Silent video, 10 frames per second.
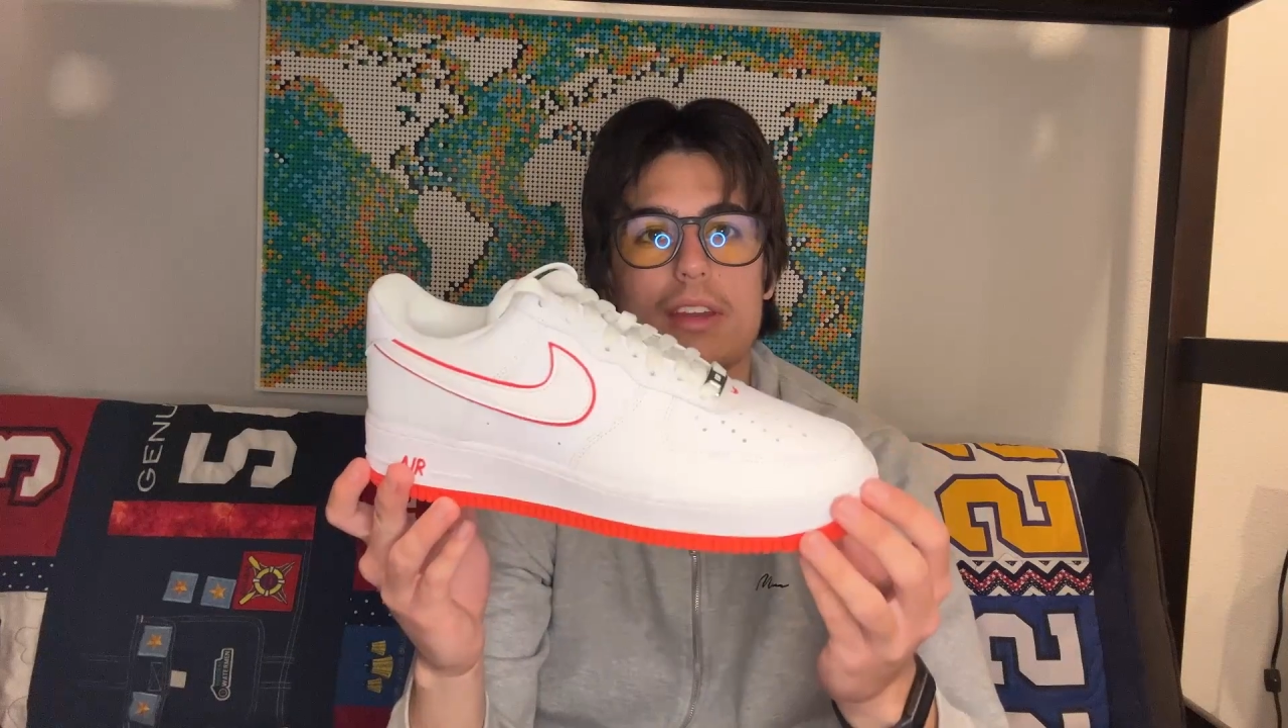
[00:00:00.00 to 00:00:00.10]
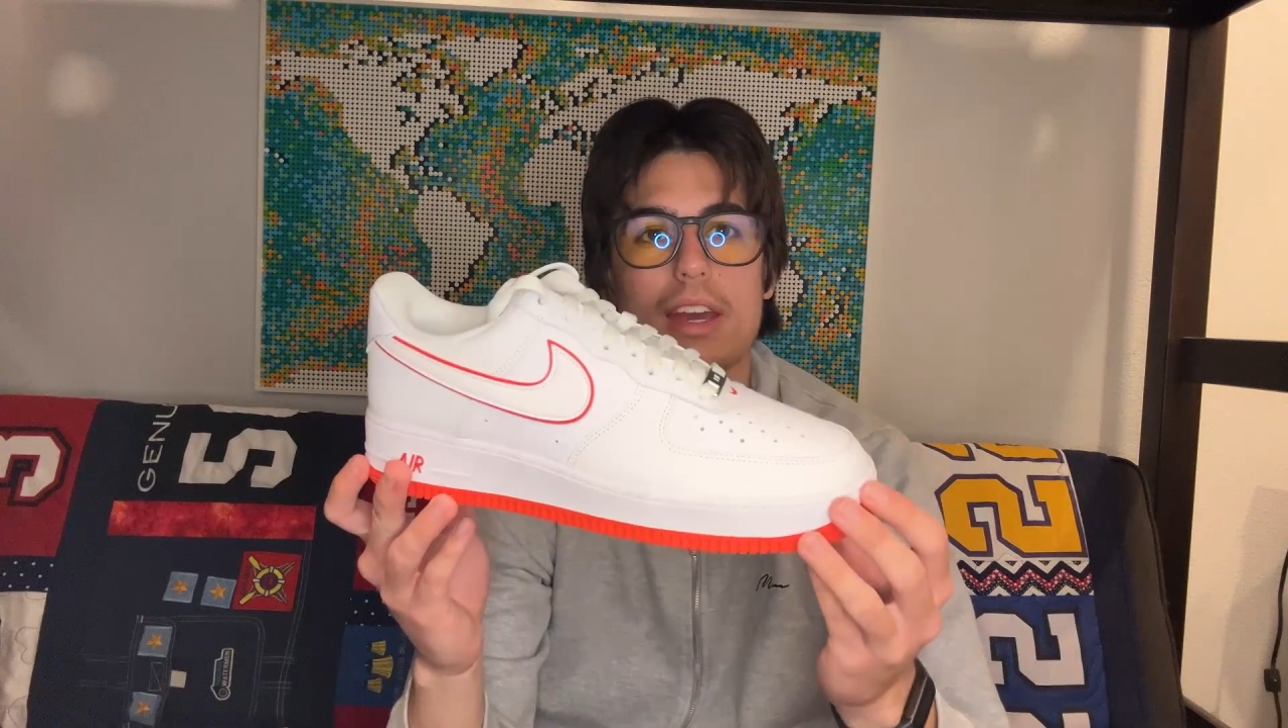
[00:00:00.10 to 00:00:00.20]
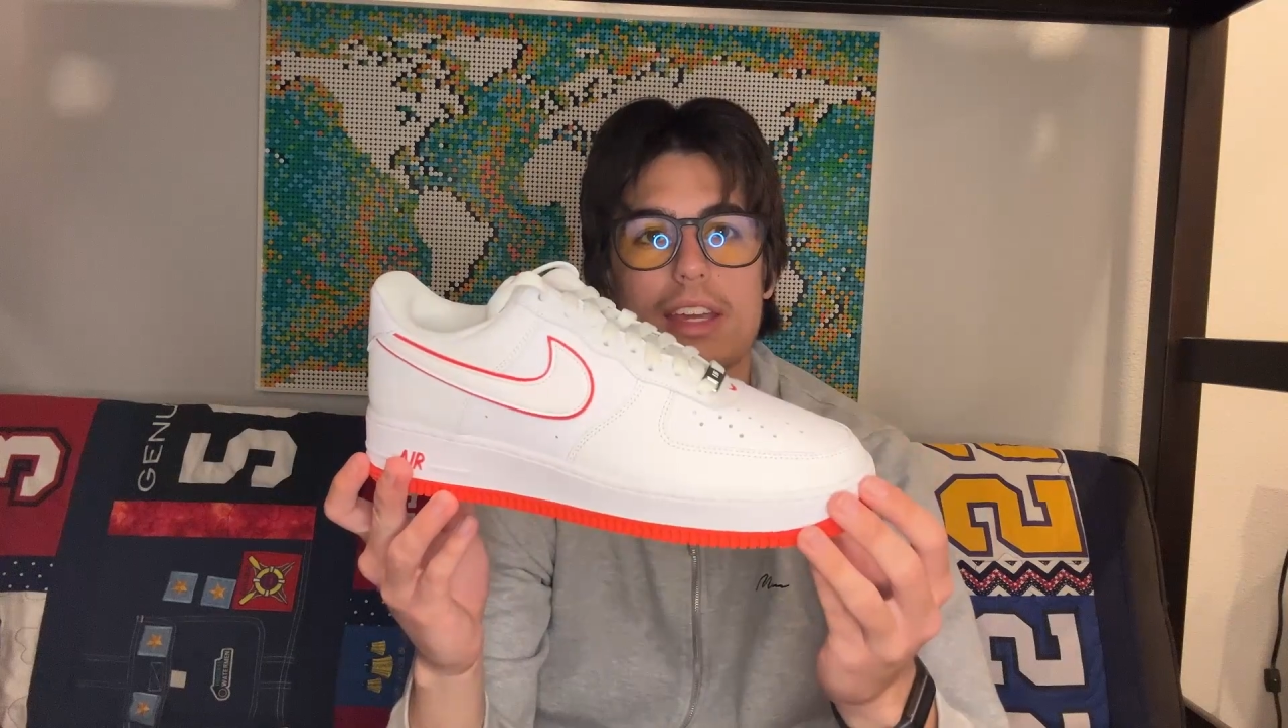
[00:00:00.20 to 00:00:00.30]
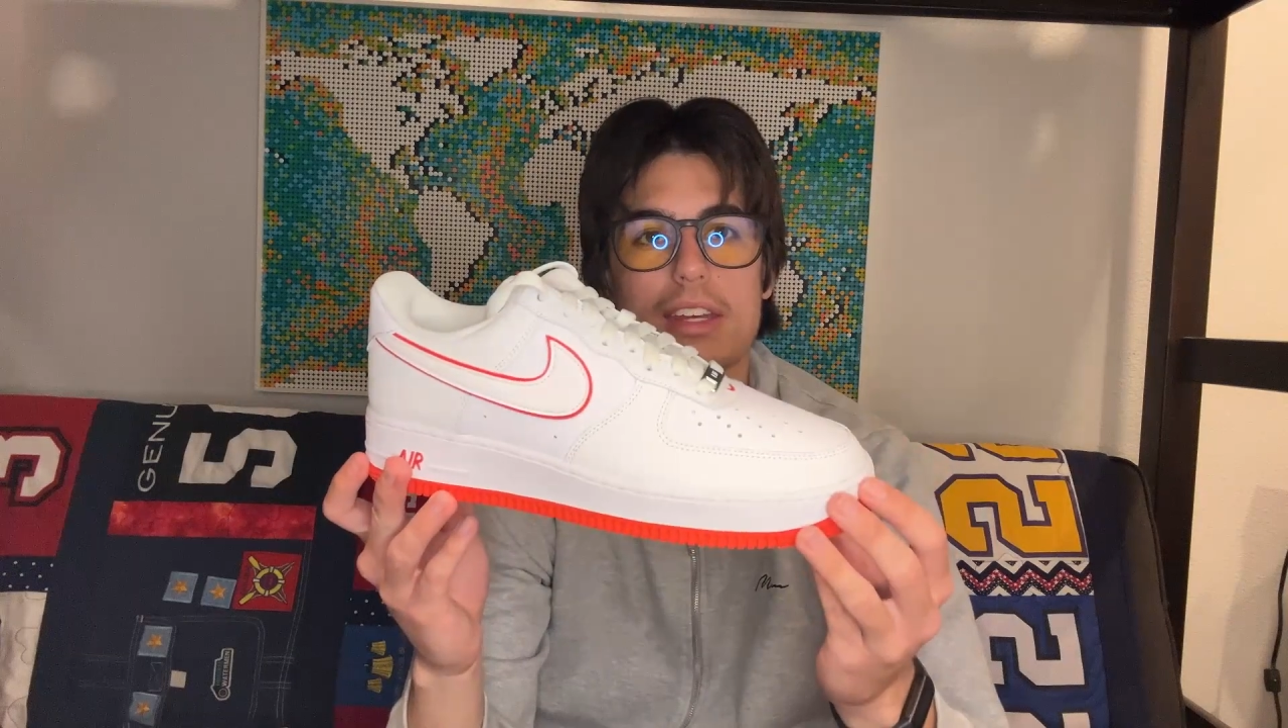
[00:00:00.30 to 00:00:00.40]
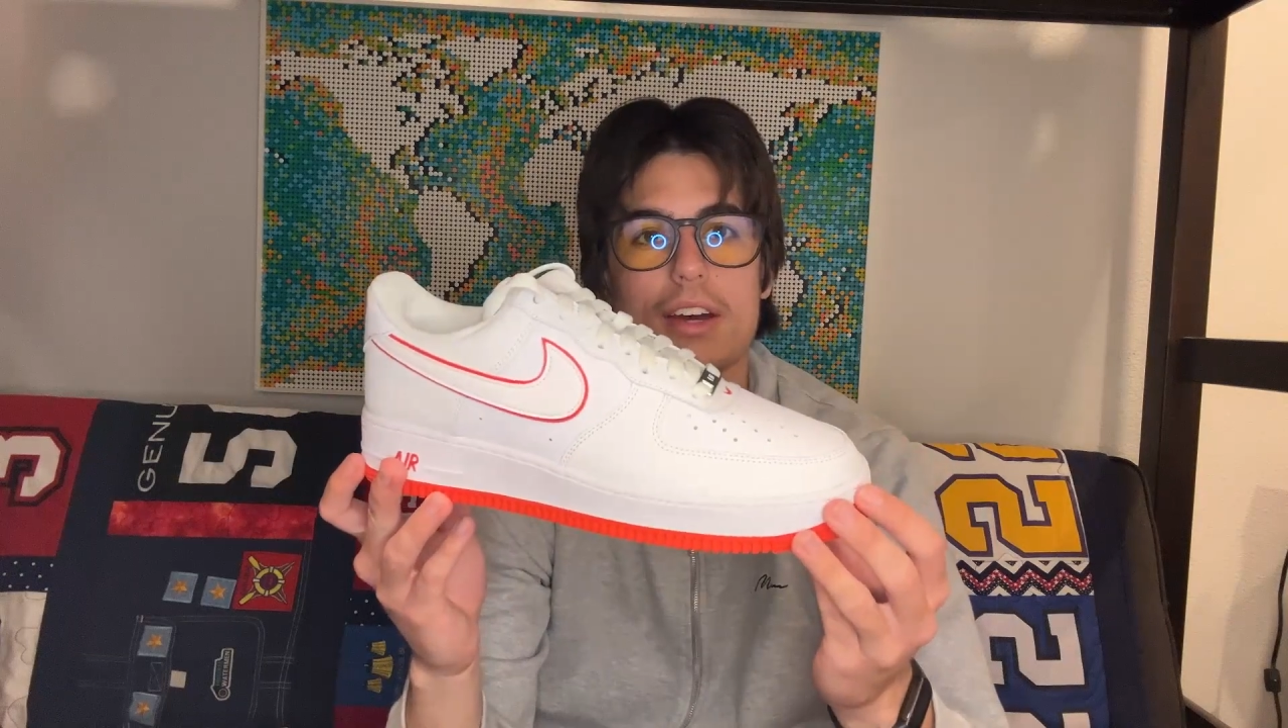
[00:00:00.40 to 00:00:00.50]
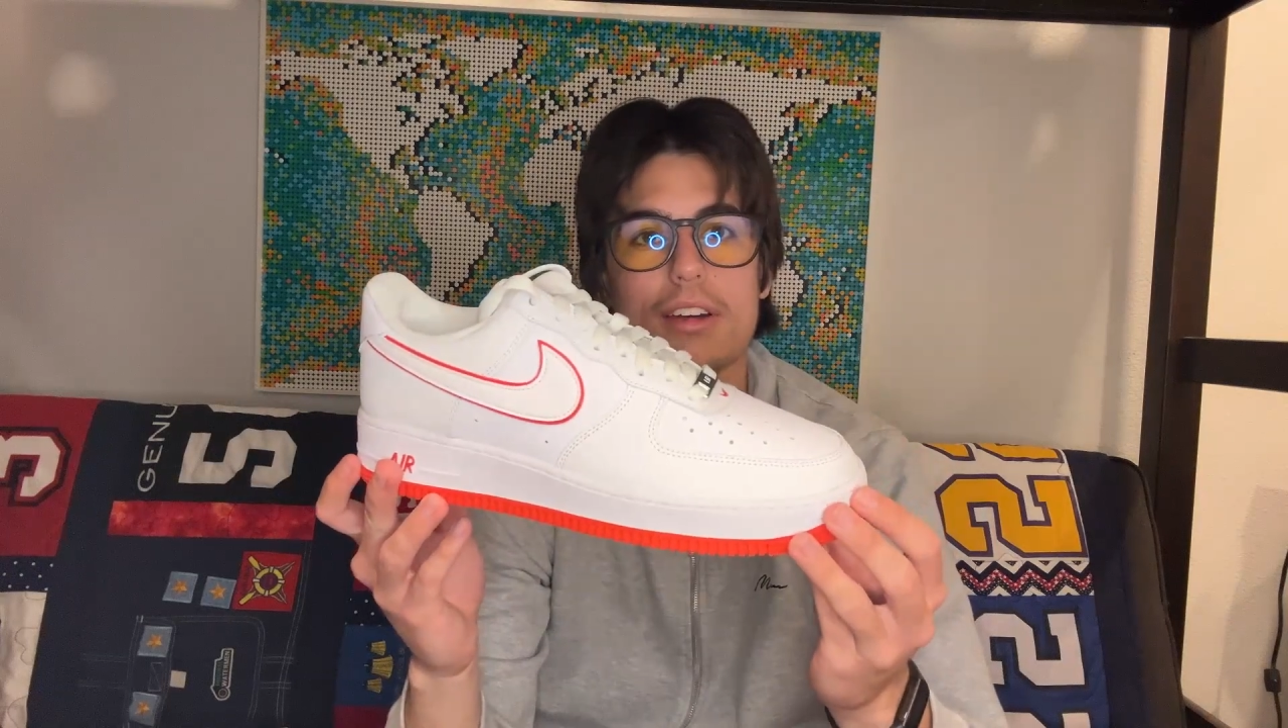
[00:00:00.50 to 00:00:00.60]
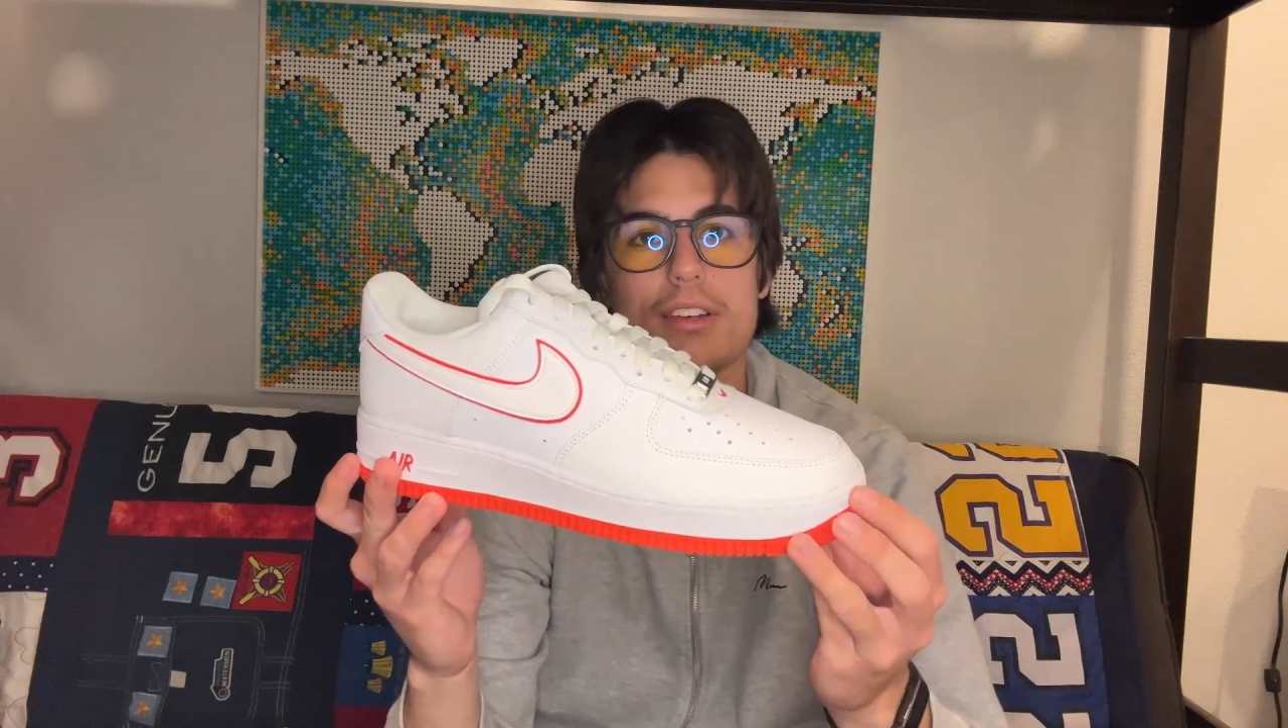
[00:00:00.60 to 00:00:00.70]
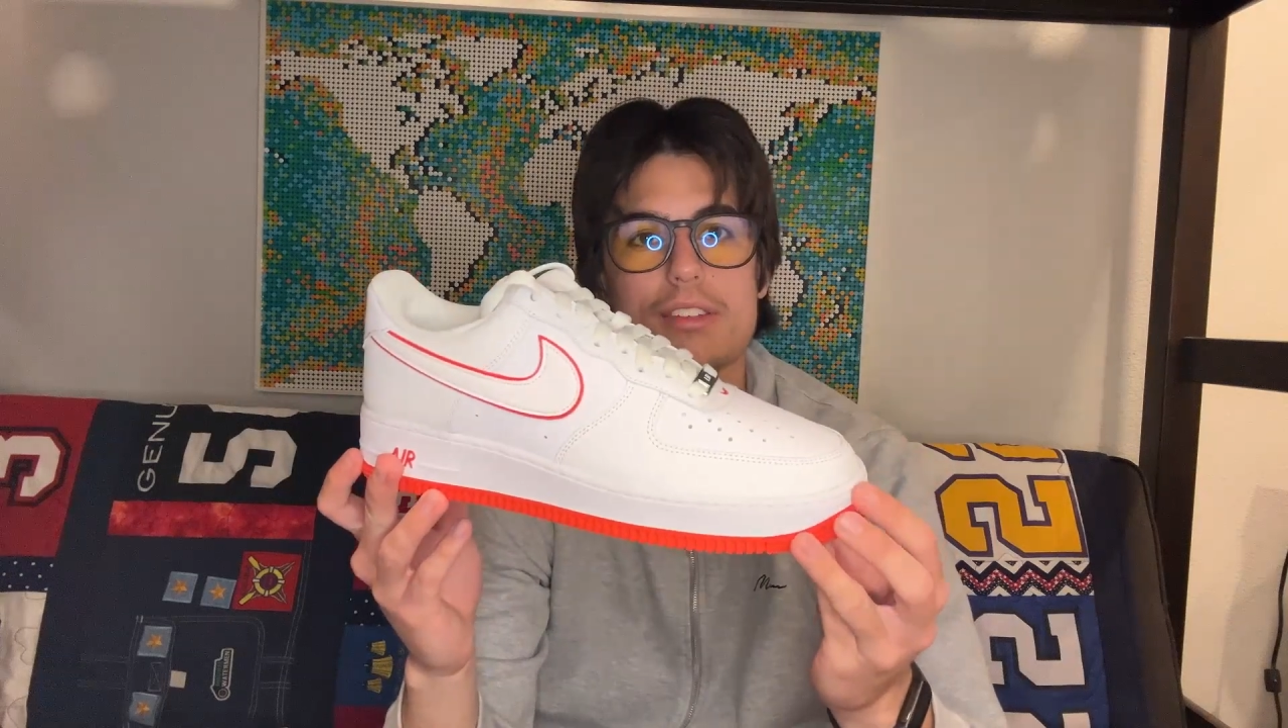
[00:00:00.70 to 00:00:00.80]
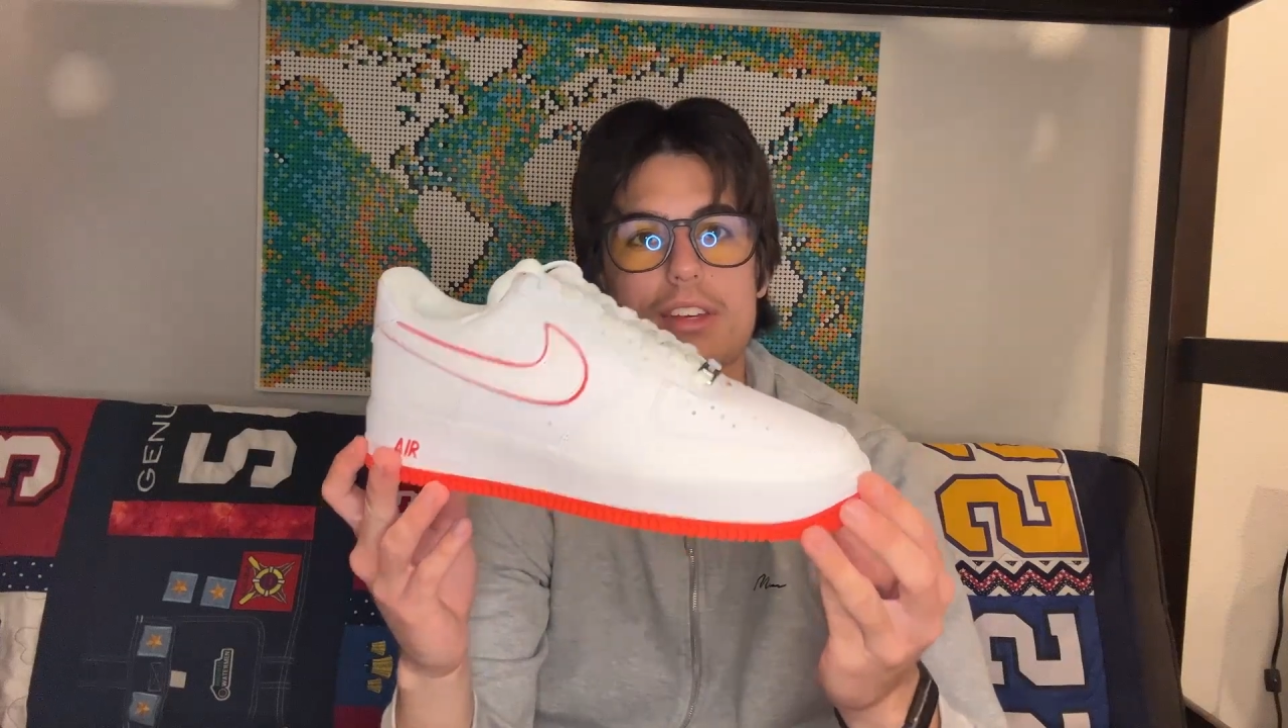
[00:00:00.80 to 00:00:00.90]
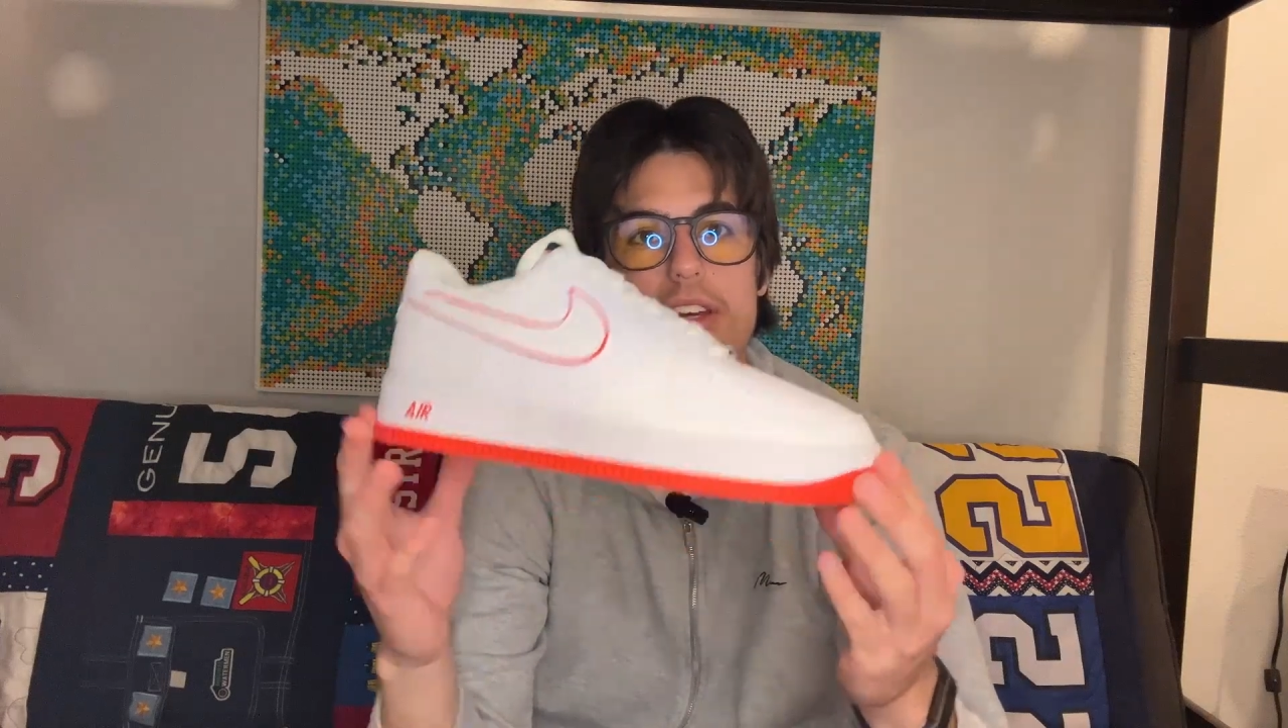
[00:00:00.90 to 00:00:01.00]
Nike Dunks,